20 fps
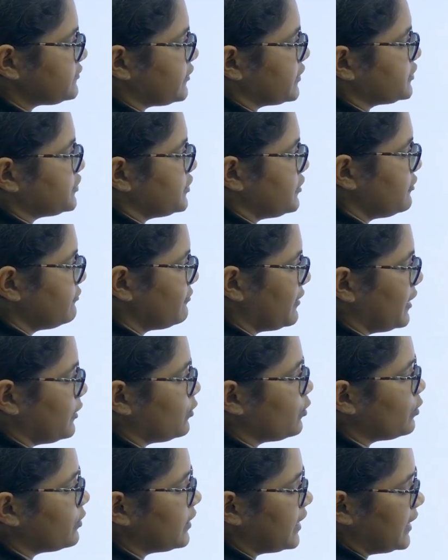structure of
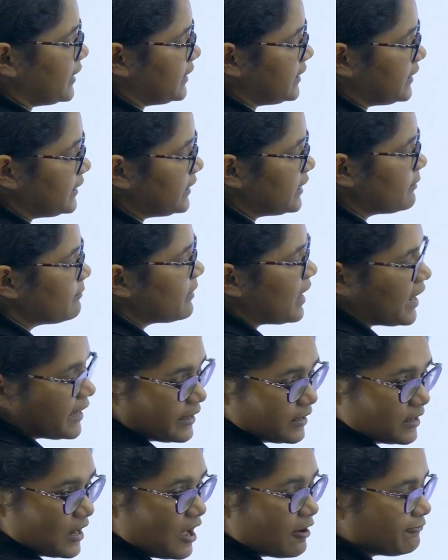anilium
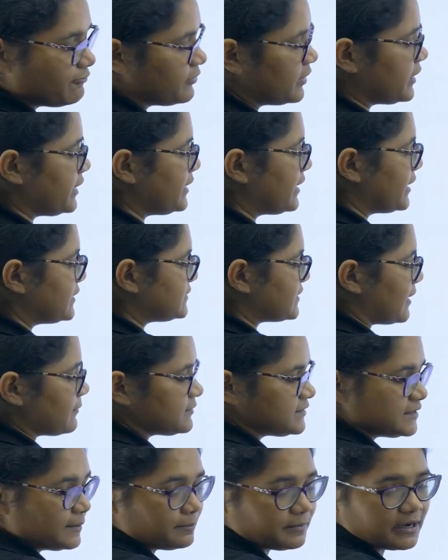ion after it has
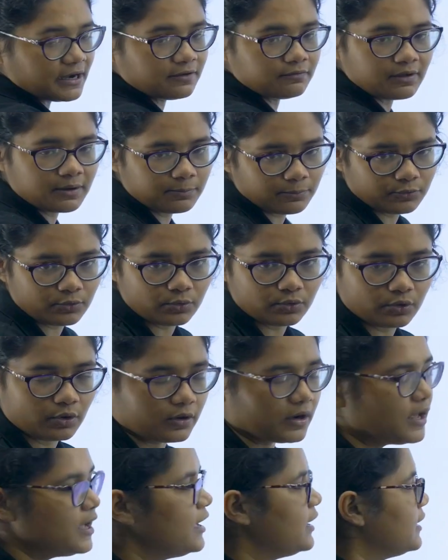accepted one
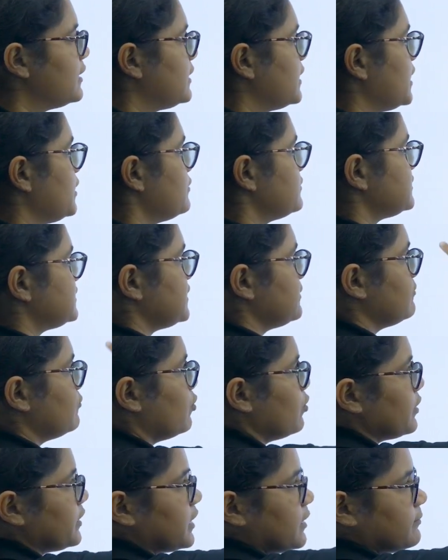proton. Here you see
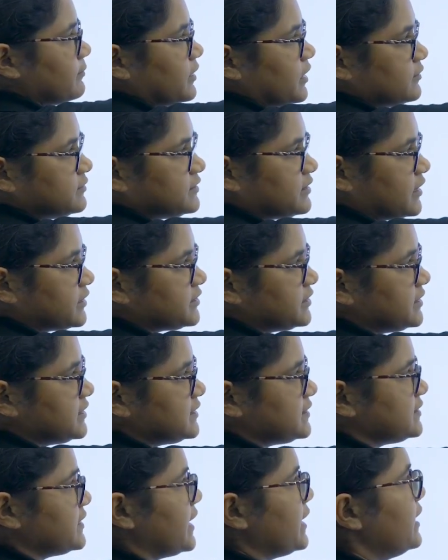more number of
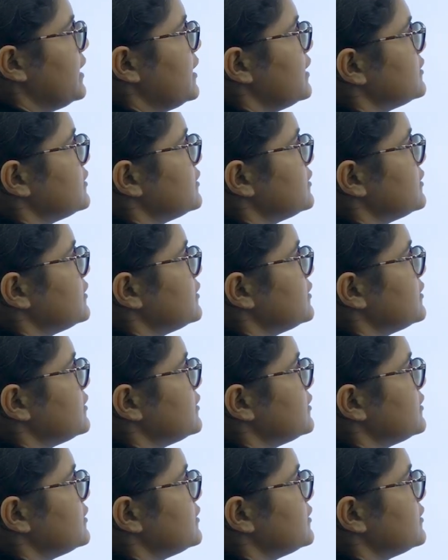structures is there.